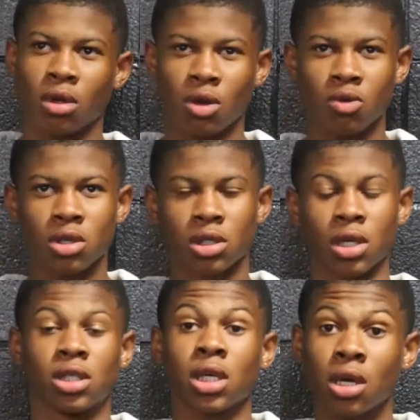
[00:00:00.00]
Who is
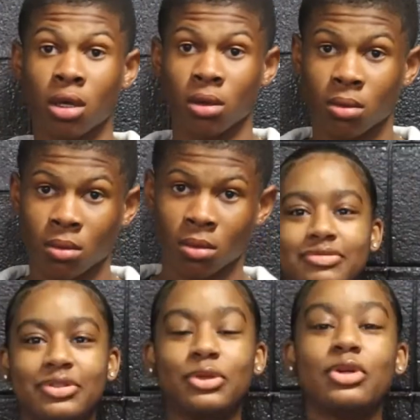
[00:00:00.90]
Kentucky?
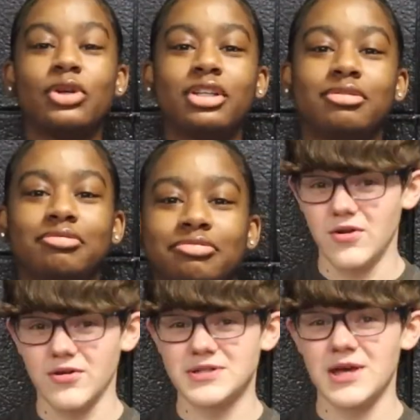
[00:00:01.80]
New York,
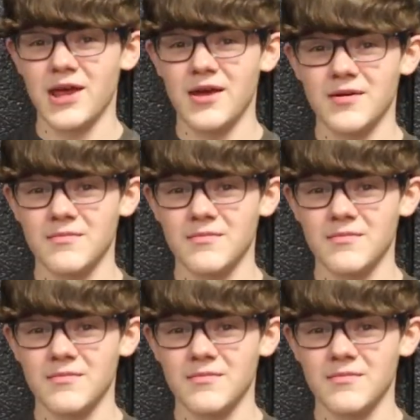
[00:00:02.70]
New York City,